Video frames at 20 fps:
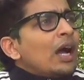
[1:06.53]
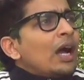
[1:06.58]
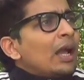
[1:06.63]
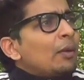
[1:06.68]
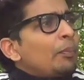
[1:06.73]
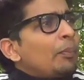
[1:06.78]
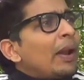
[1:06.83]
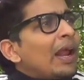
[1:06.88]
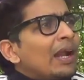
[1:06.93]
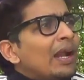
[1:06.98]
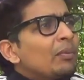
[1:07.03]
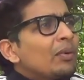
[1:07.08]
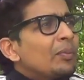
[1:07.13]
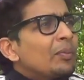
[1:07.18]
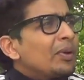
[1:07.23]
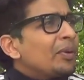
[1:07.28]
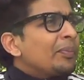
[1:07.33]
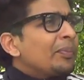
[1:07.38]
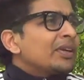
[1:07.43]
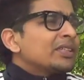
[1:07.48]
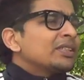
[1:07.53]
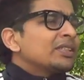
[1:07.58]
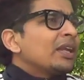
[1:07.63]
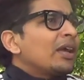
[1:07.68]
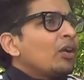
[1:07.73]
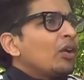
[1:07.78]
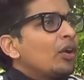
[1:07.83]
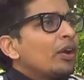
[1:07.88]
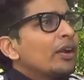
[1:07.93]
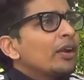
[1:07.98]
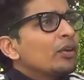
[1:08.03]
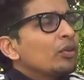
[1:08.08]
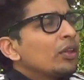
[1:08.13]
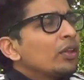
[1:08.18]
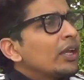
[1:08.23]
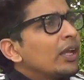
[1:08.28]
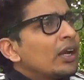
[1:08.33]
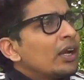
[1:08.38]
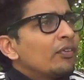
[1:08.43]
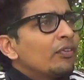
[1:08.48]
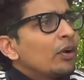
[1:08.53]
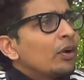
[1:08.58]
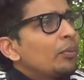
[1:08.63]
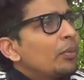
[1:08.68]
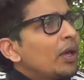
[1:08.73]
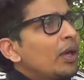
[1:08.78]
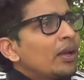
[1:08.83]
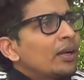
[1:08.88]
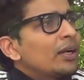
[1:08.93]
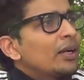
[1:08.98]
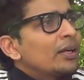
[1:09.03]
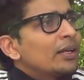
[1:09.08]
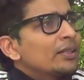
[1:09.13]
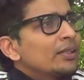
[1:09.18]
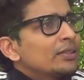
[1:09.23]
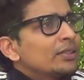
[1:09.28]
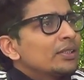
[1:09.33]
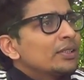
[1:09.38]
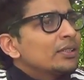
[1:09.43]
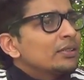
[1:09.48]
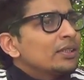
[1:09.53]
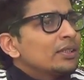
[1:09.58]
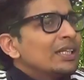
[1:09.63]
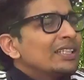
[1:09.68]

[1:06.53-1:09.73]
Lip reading: I planned my preparation according to the GATE Forum target test series.